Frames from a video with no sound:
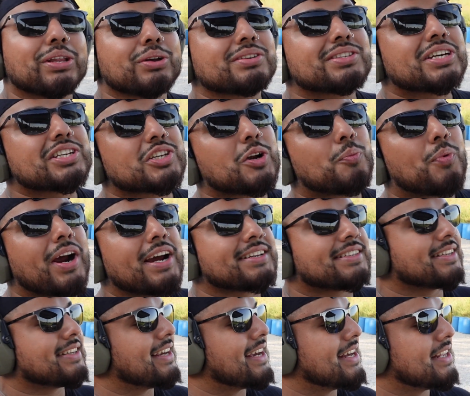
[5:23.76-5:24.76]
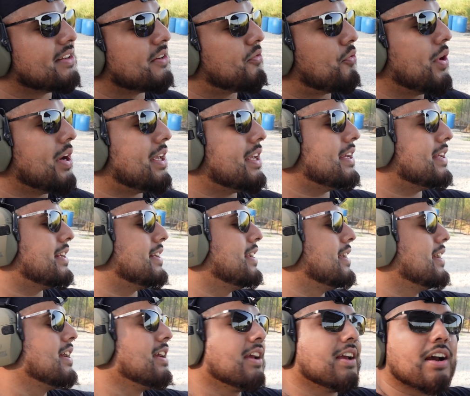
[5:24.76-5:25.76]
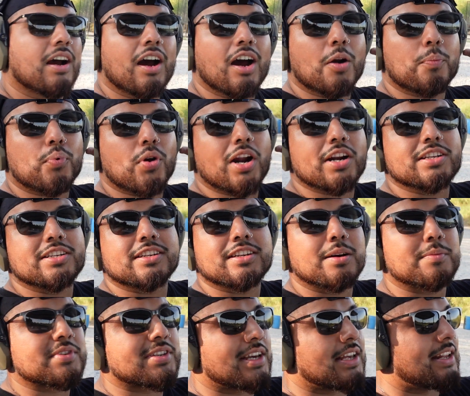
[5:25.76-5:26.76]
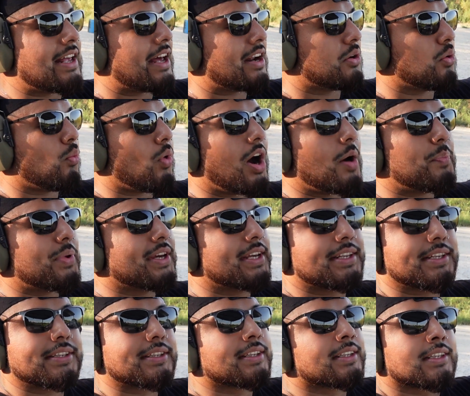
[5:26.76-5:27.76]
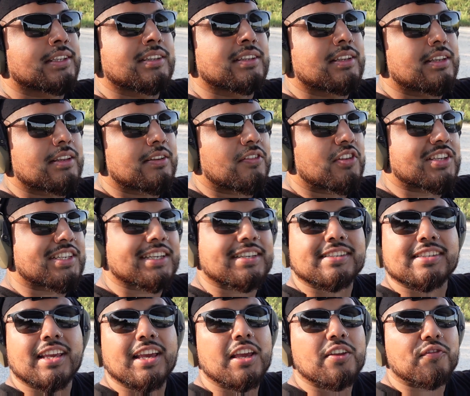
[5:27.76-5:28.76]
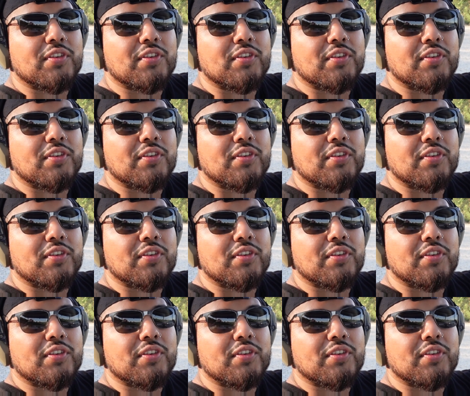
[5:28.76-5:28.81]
Those things are pricey. And the freaking uh, Prodigy comes in at a whopping 16,